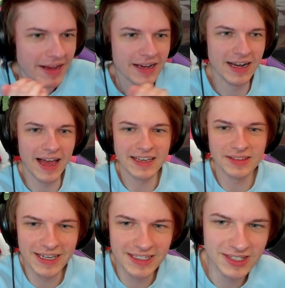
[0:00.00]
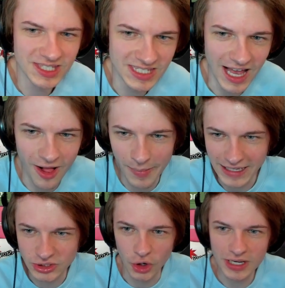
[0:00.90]
Can I, like, sell my
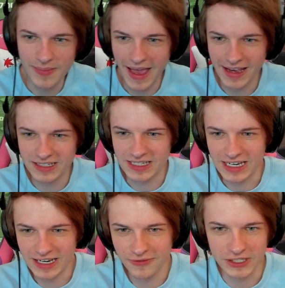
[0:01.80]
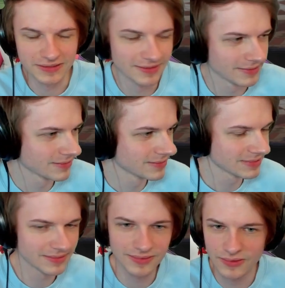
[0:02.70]
dirty magazine for
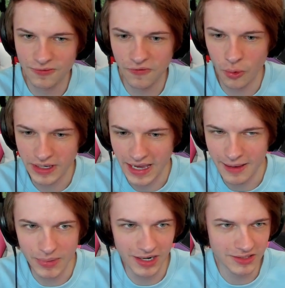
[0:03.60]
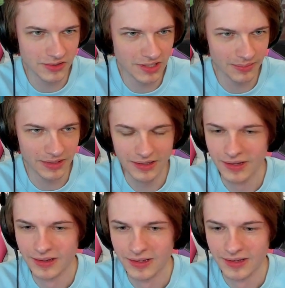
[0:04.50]
48 bucks or something?
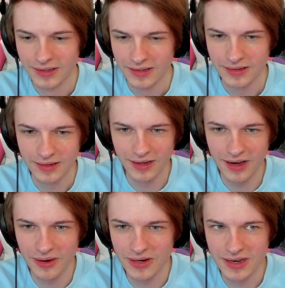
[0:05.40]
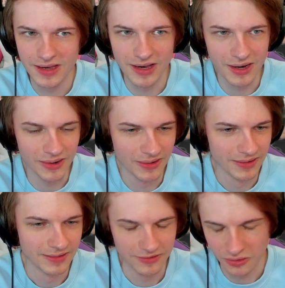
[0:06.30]
Oh, no.
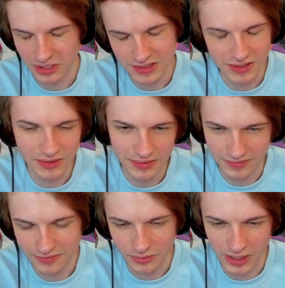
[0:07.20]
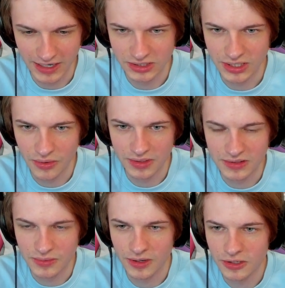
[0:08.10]
42 if we're actually going to
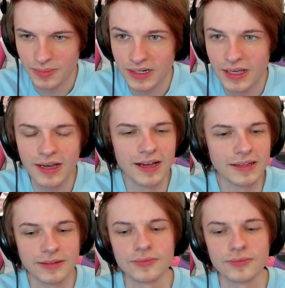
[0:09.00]
200, but, uh...